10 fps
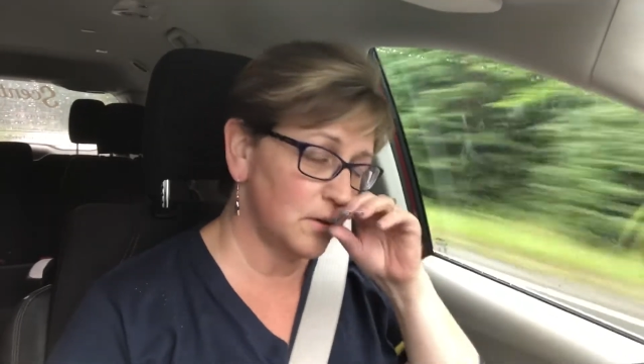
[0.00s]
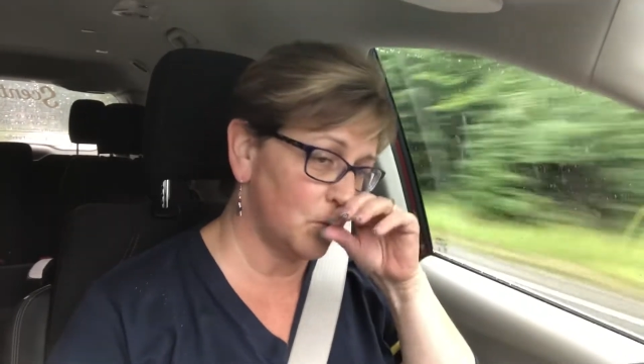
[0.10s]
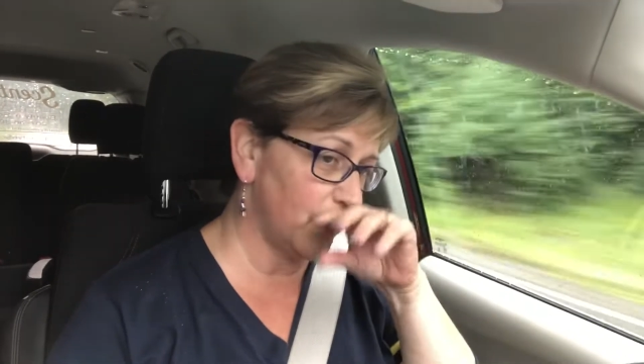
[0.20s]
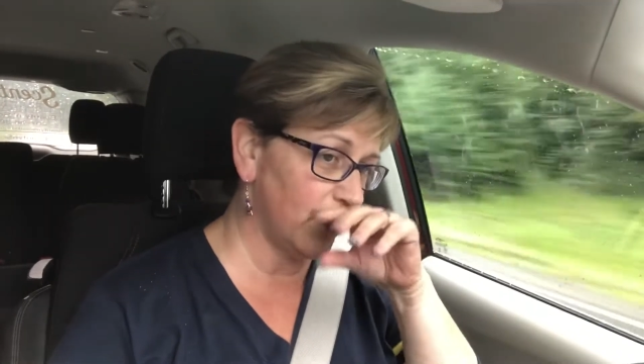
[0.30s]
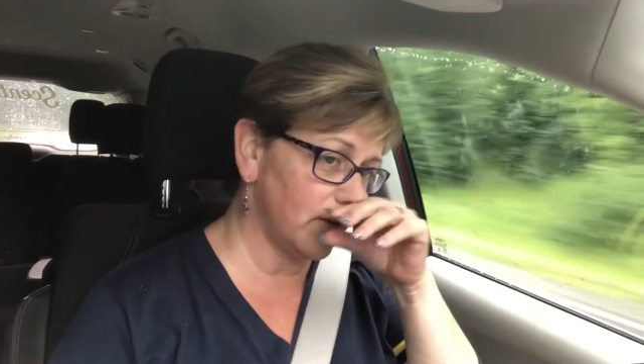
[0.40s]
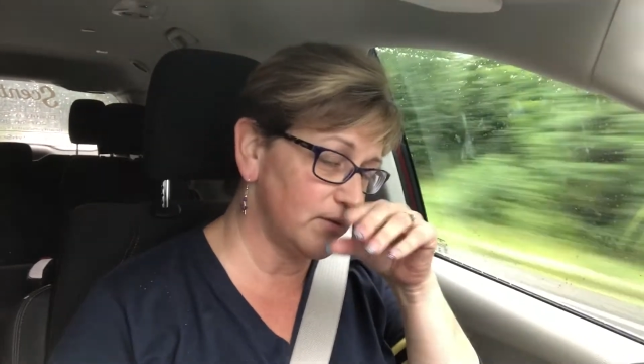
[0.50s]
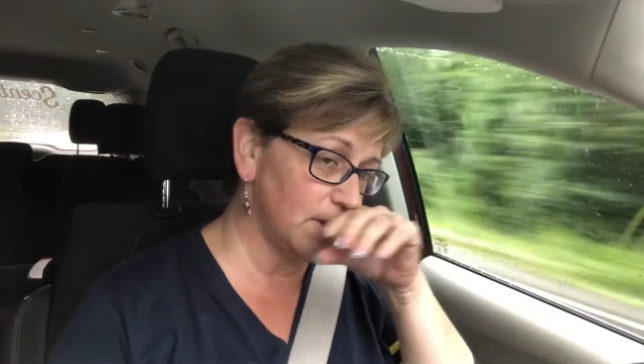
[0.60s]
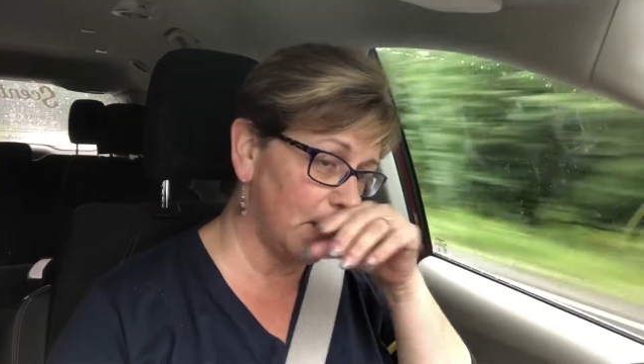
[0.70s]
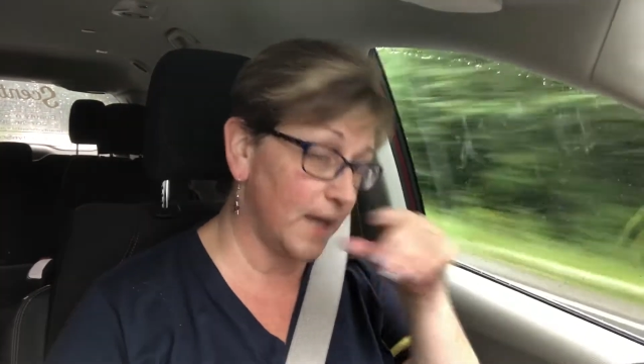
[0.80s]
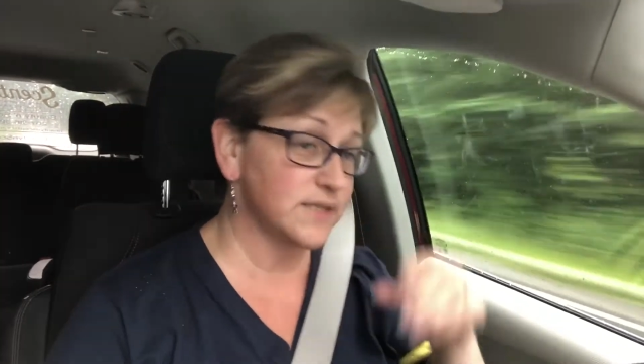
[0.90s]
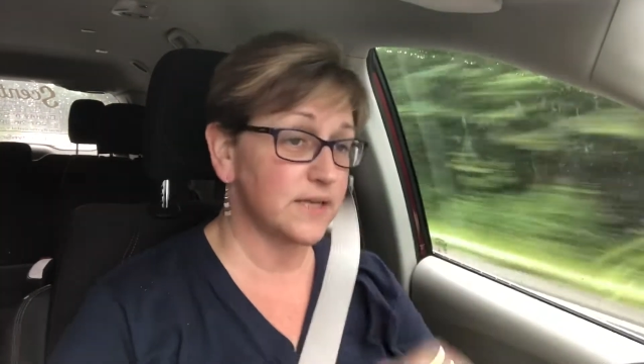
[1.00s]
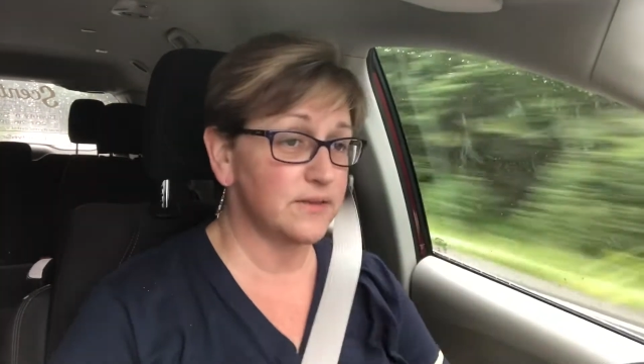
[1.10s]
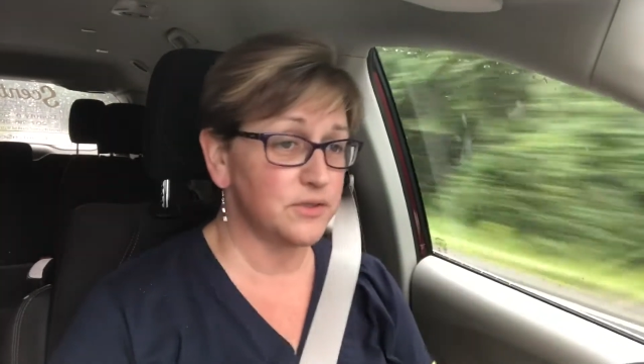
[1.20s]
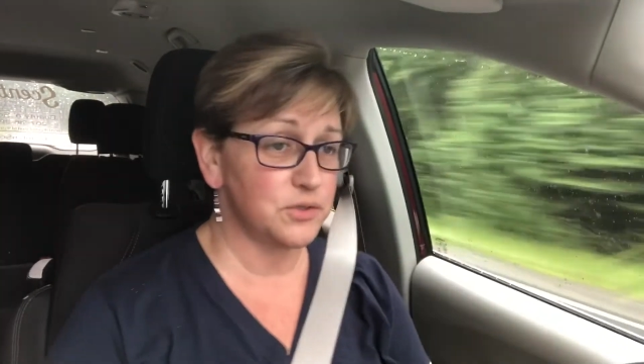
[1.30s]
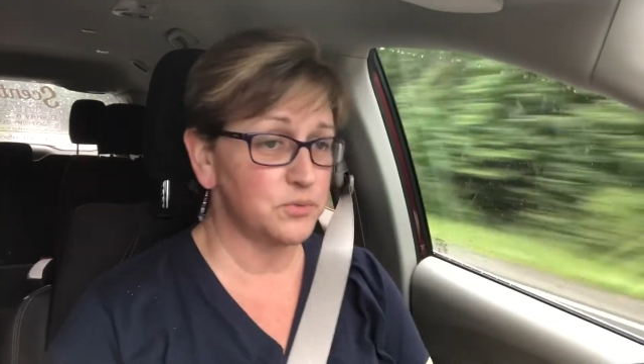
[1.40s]
aware of, and it has
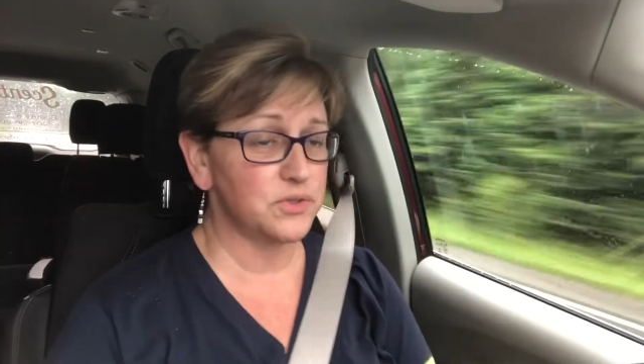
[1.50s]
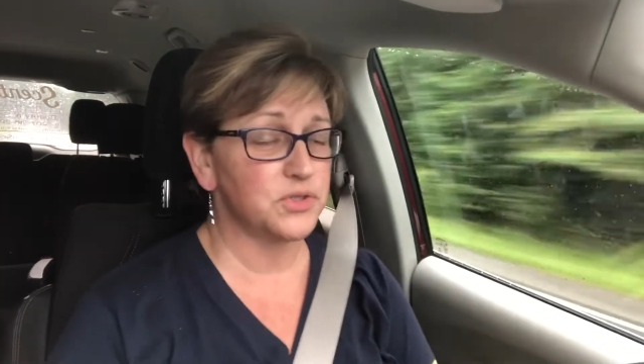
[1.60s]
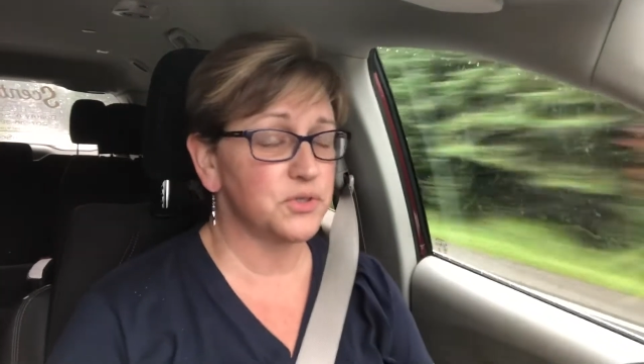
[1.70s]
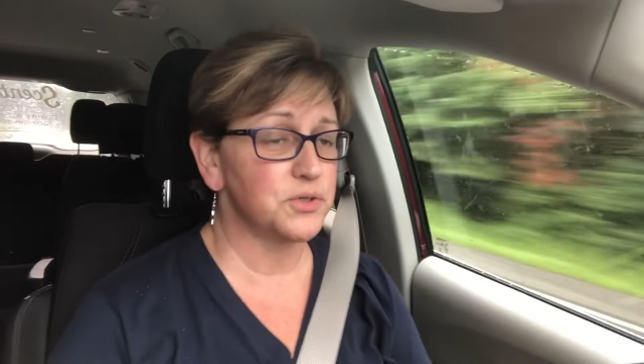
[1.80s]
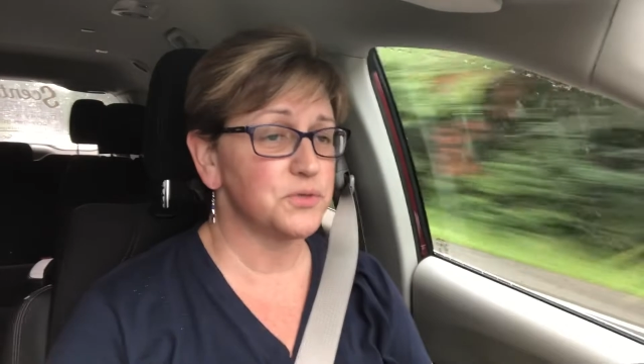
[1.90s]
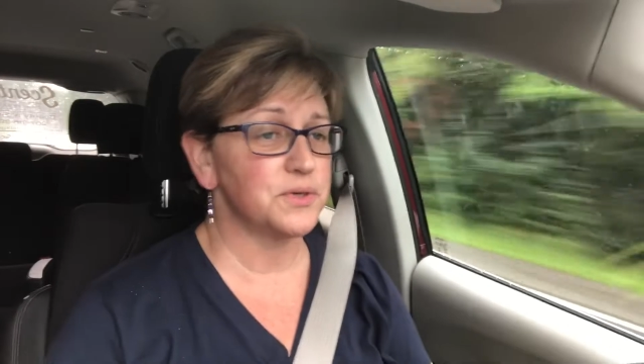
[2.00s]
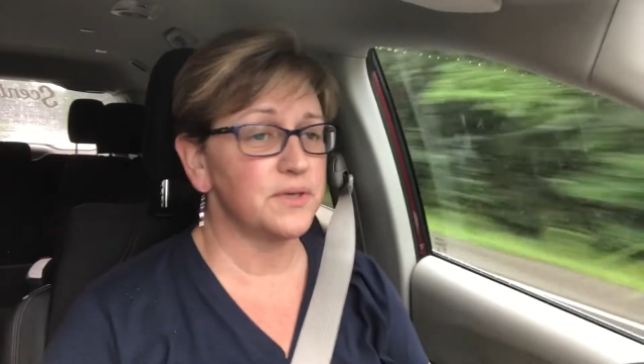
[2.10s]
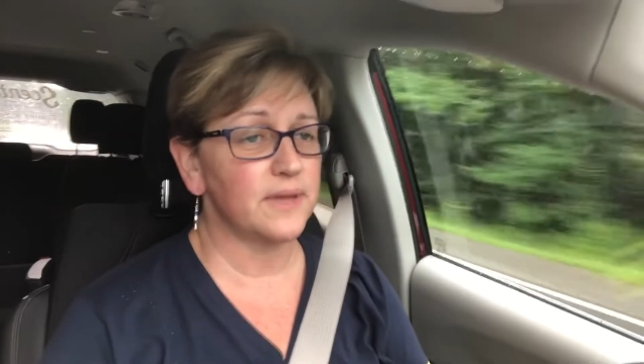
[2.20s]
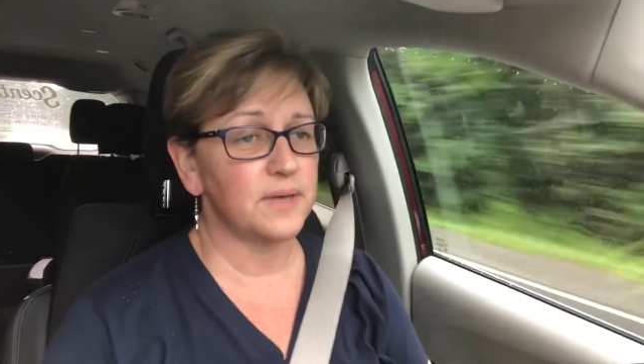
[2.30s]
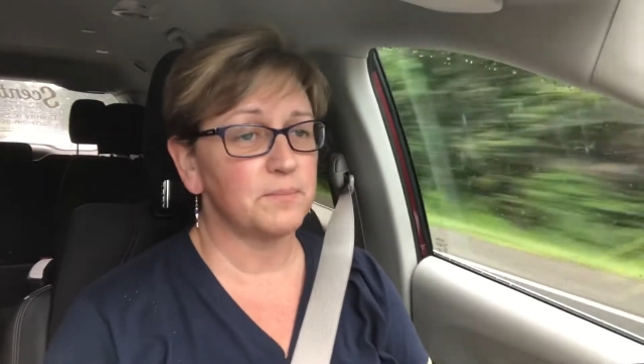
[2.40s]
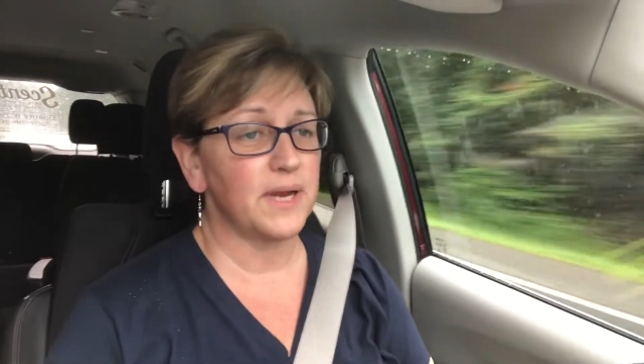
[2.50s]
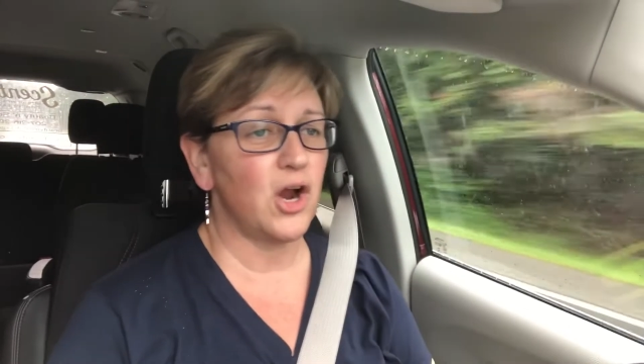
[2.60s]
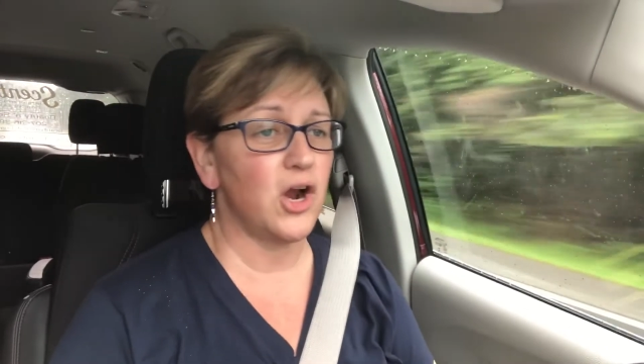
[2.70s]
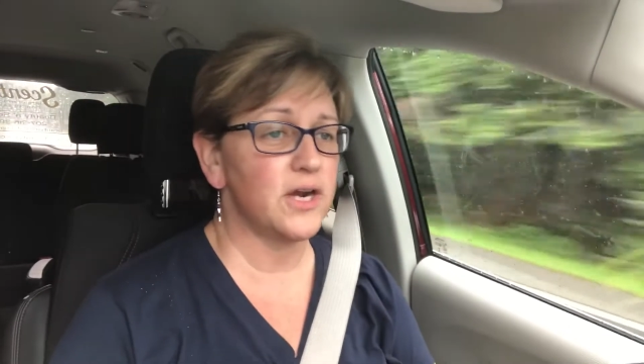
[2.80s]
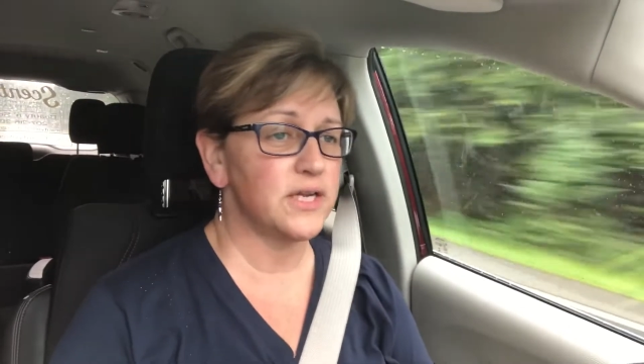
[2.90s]
nothing to do with the surgery, like my
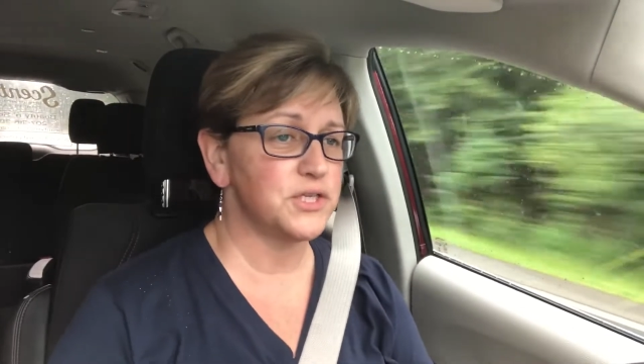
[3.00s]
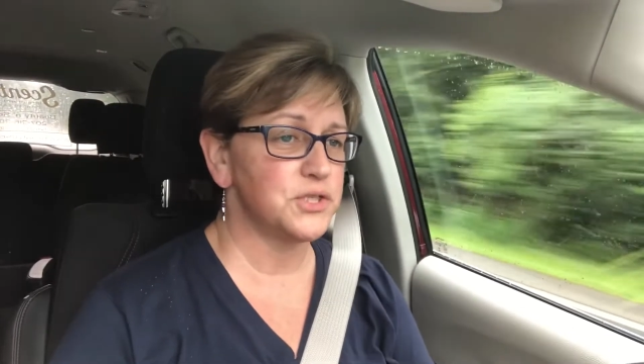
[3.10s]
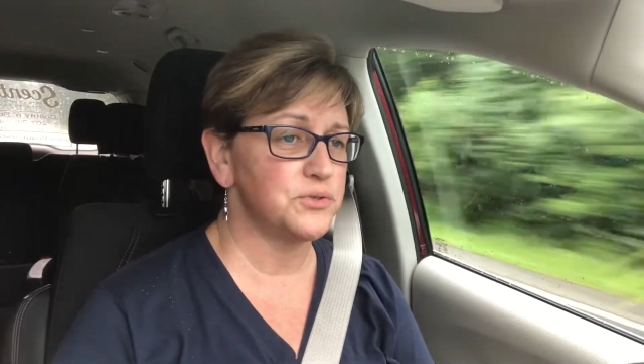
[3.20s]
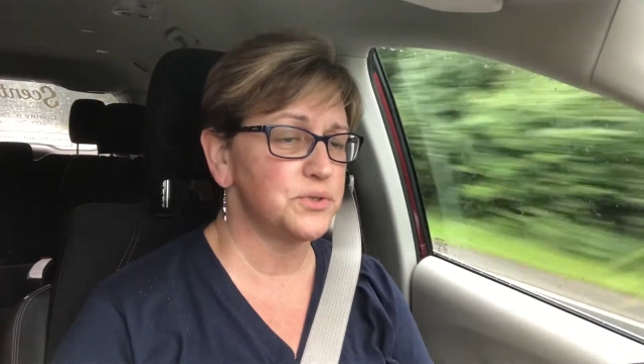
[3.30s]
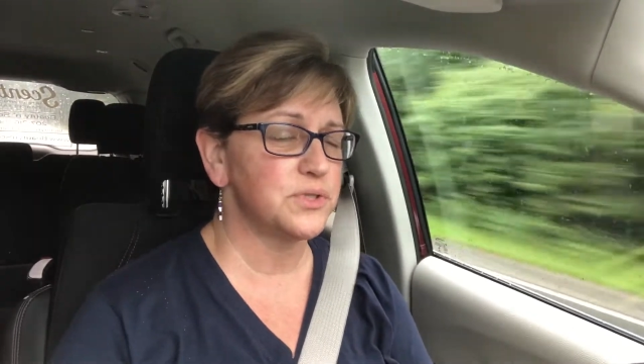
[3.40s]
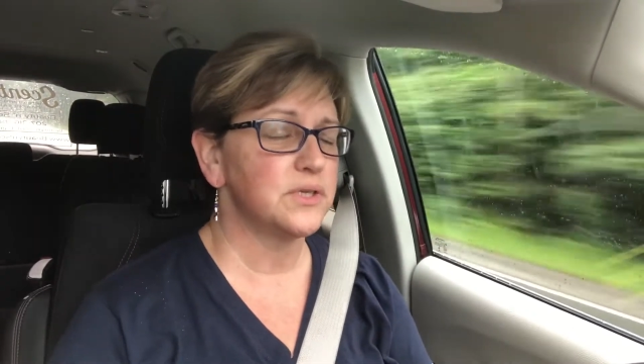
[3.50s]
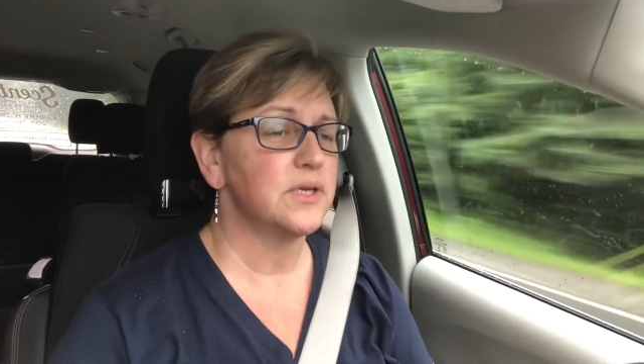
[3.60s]
heart issues.